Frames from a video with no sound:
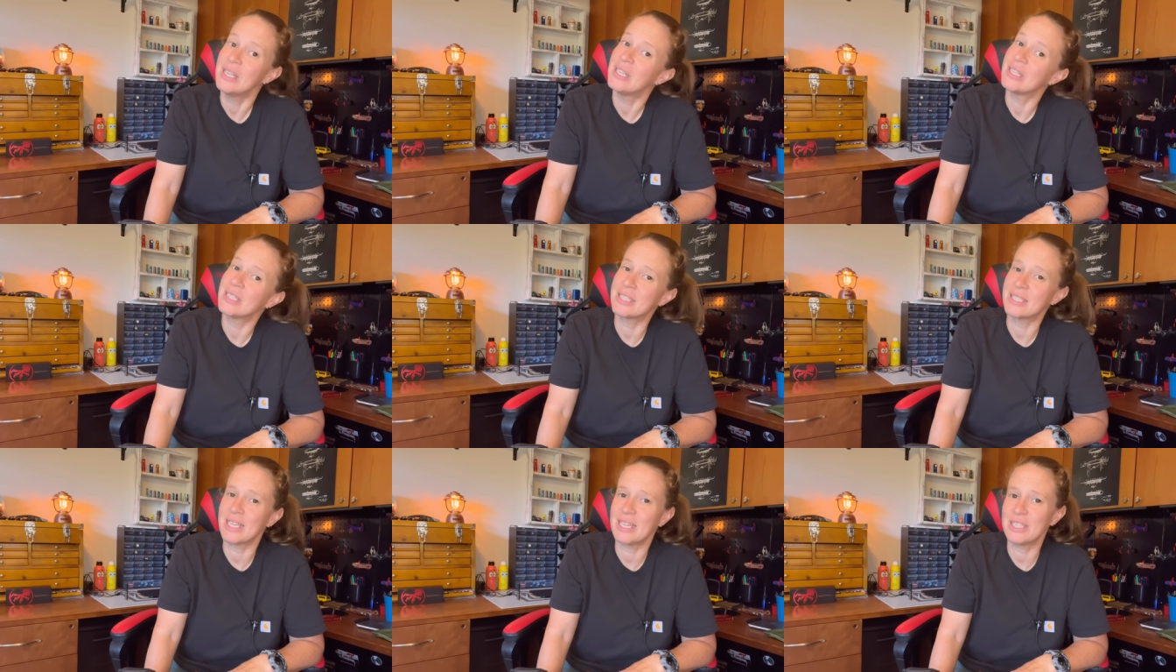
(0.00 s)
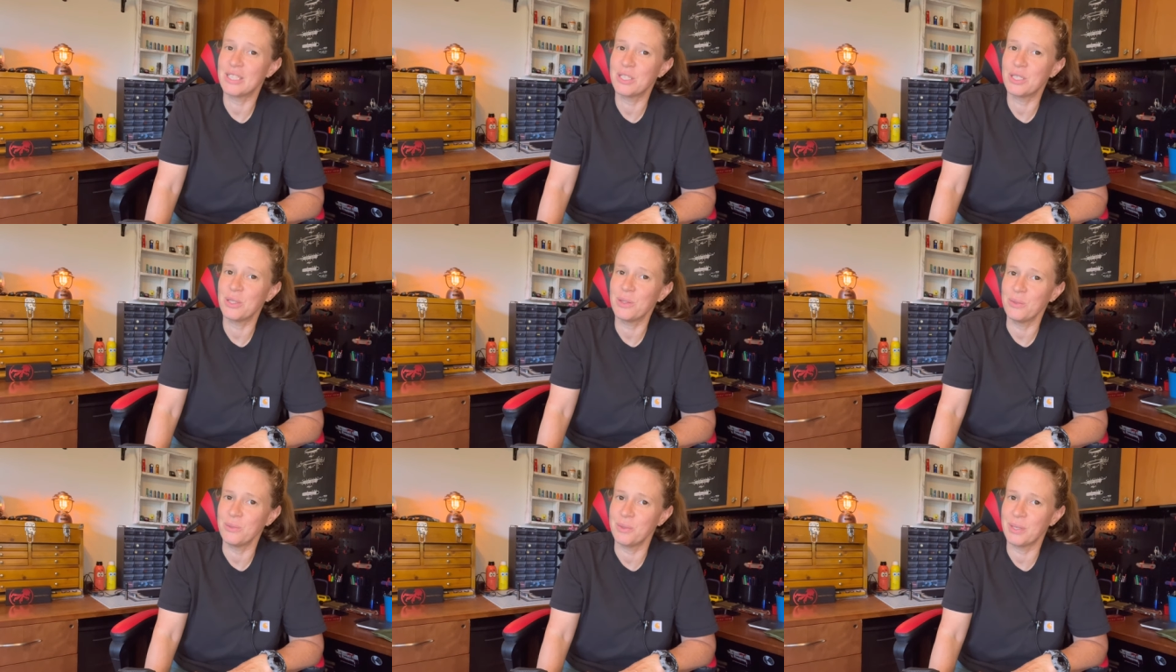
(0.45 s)
Stay
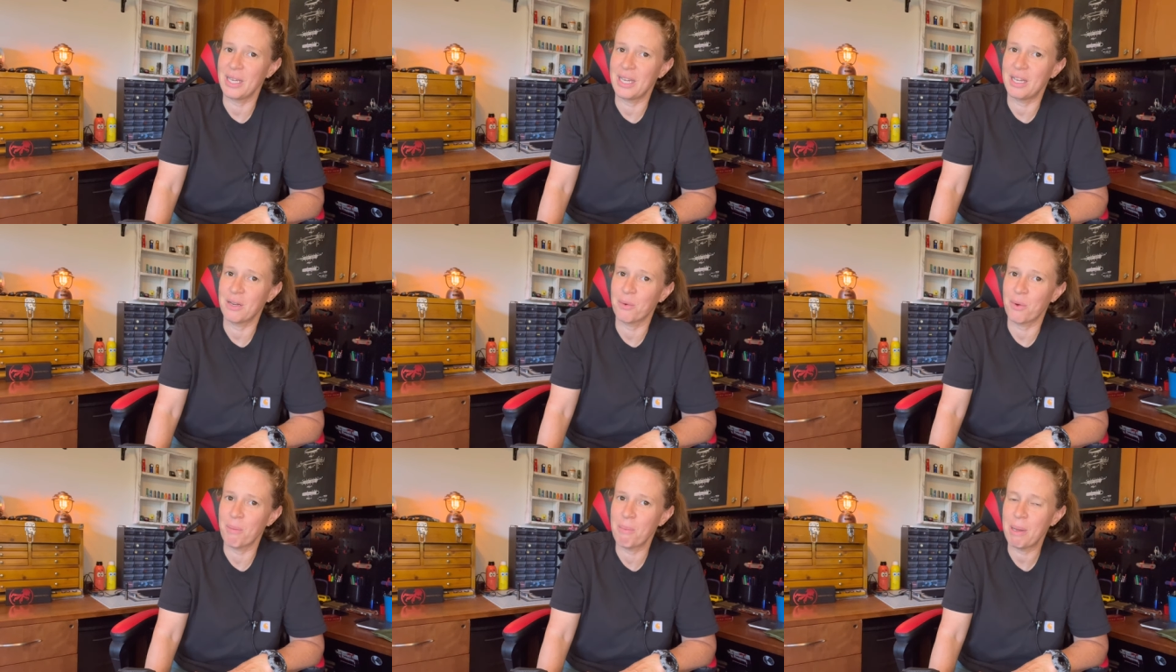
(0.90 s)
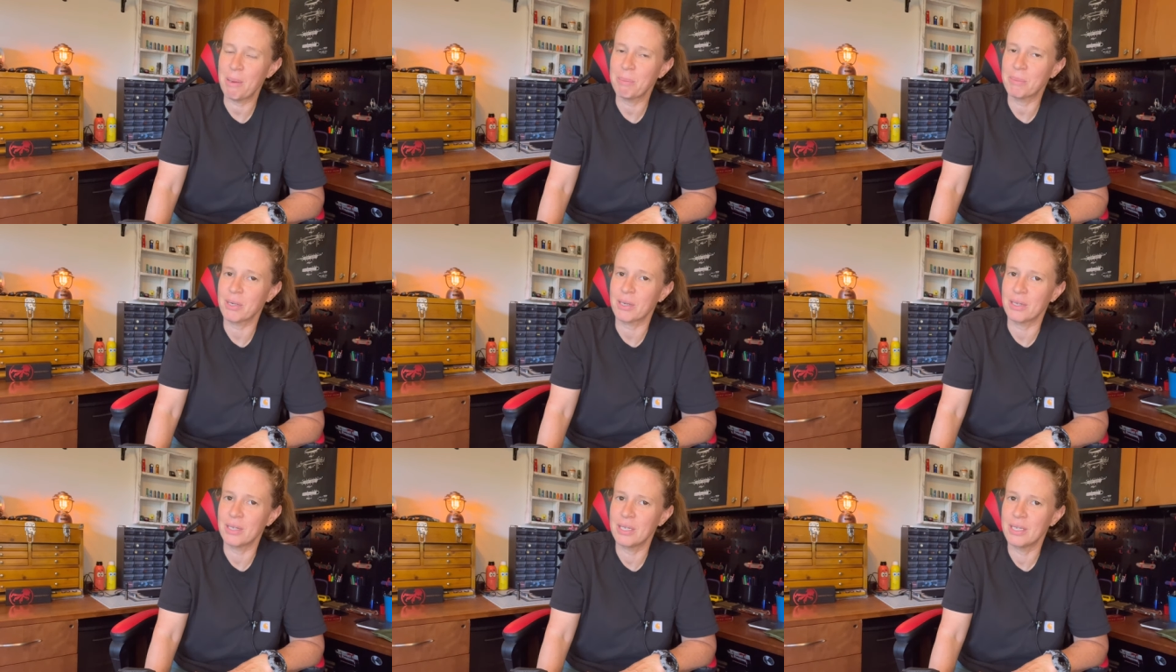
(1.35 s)
tuned and
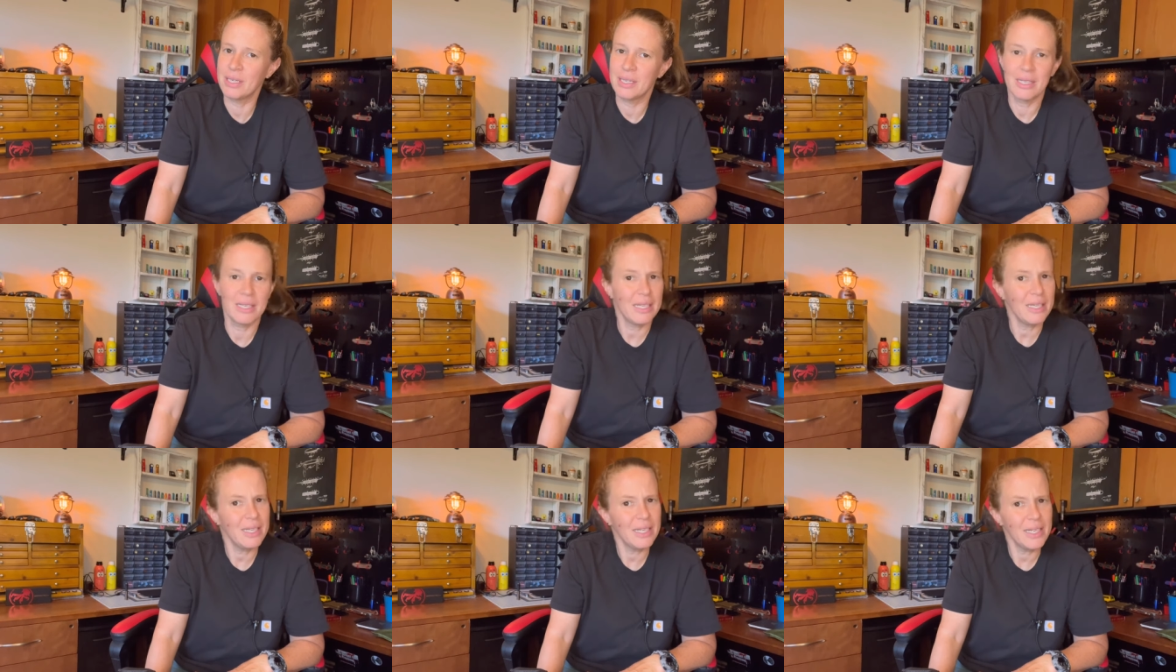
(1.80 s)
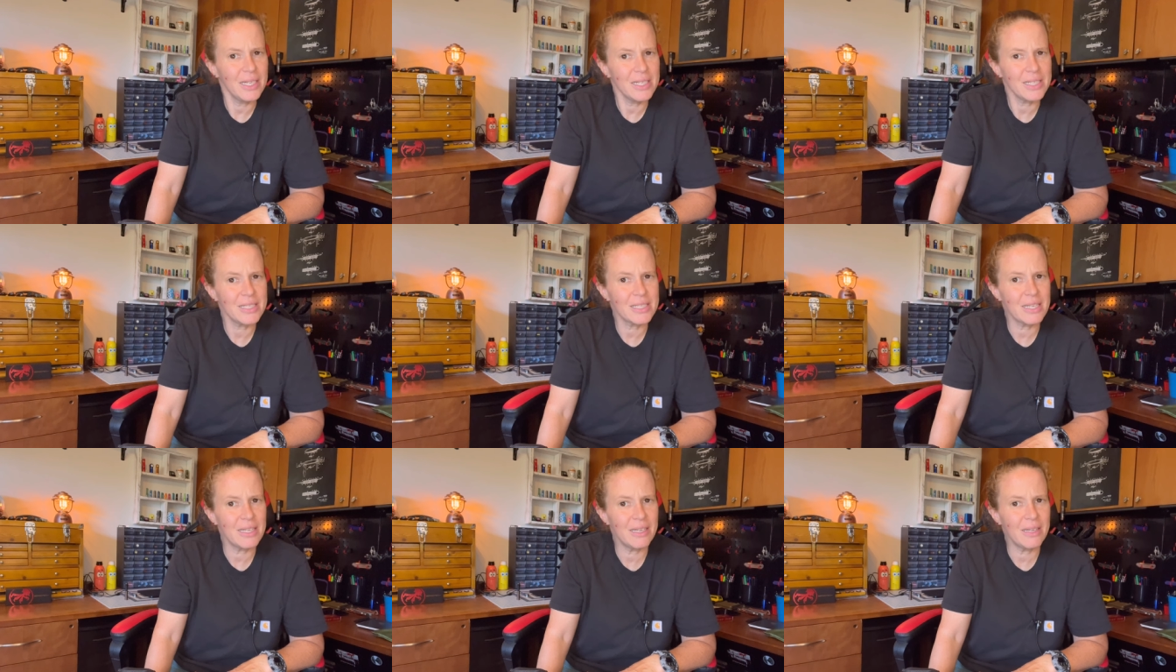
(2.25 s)
remember
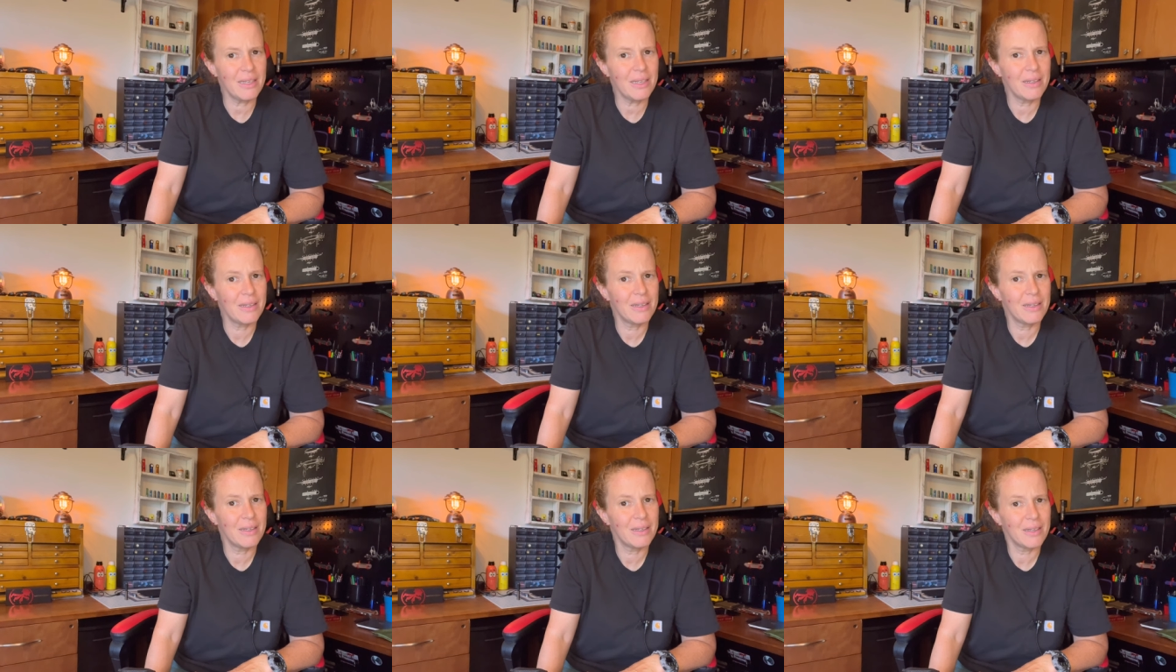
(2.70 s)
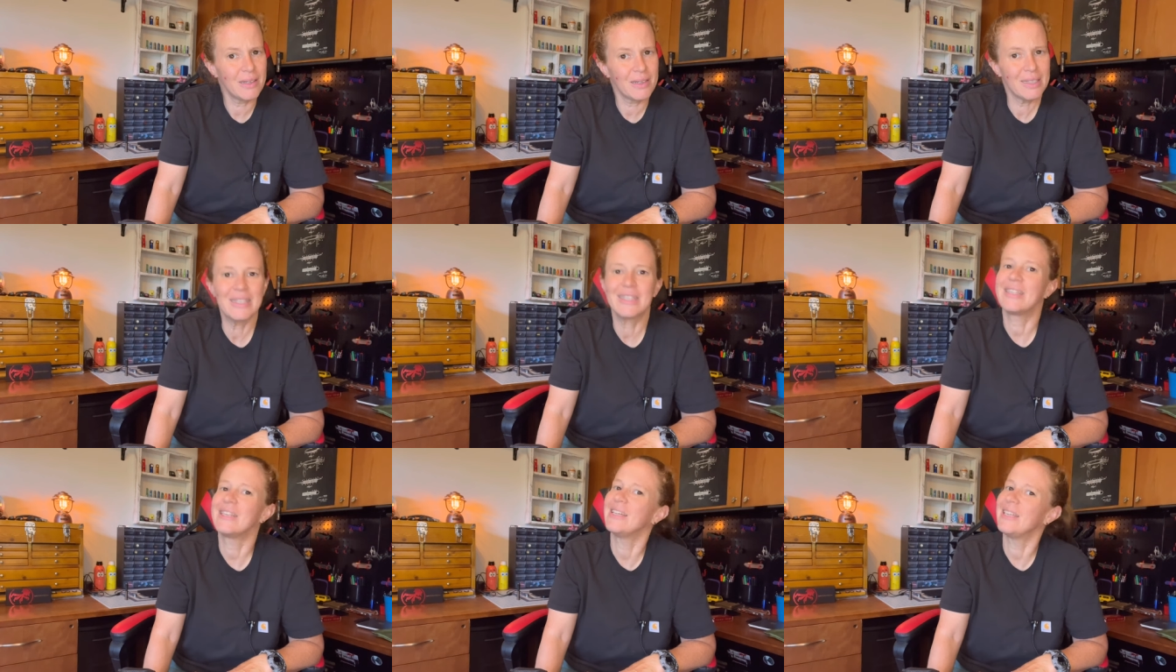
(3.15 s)
EDC,
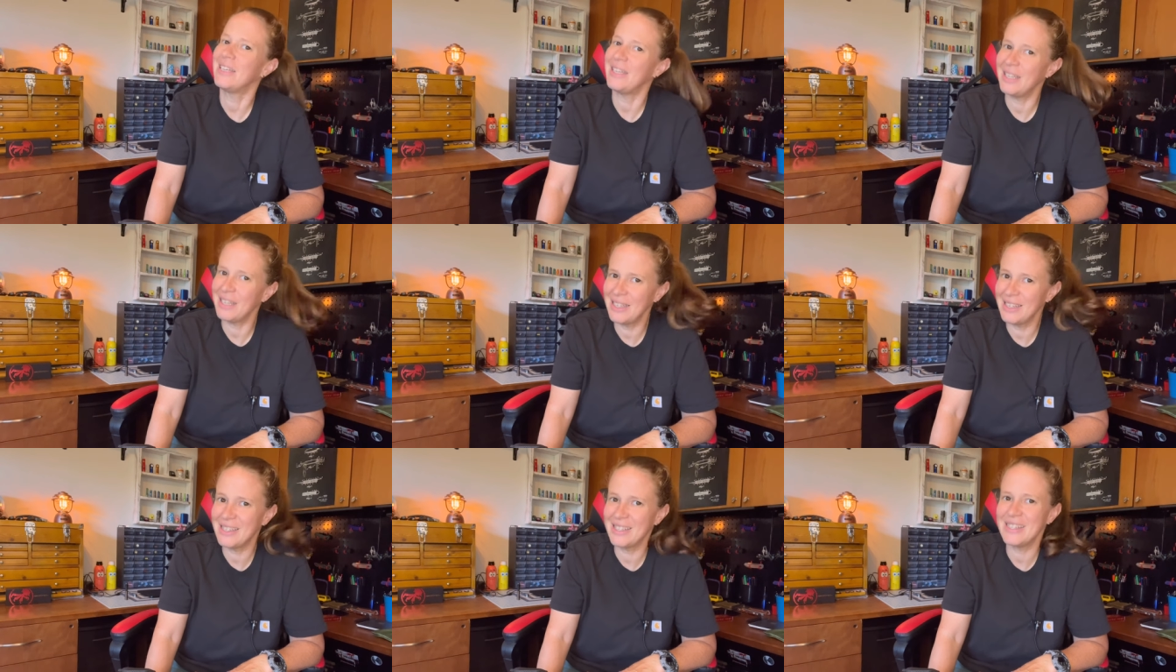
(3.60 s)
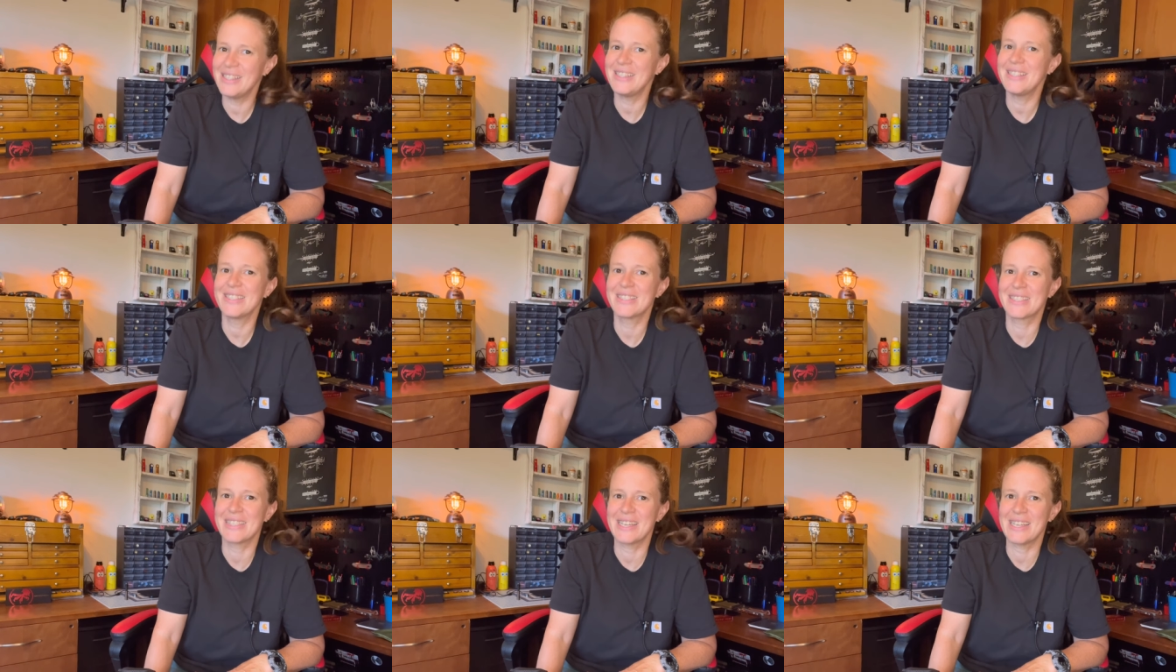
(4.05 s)

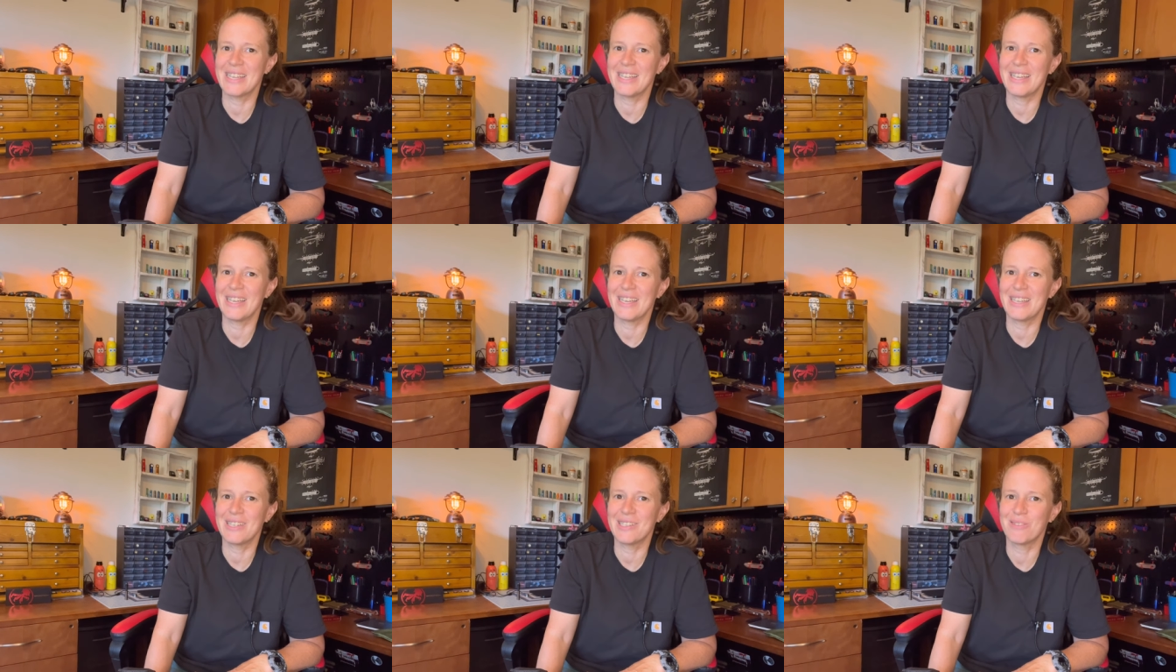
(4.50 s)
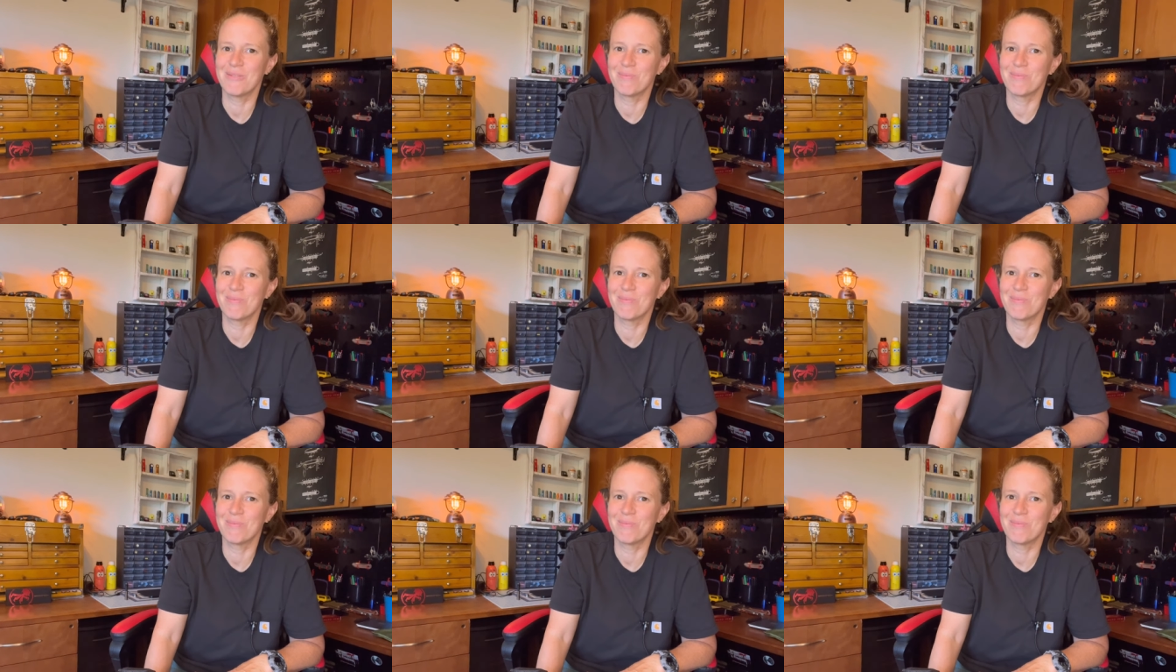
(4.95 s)
EDC.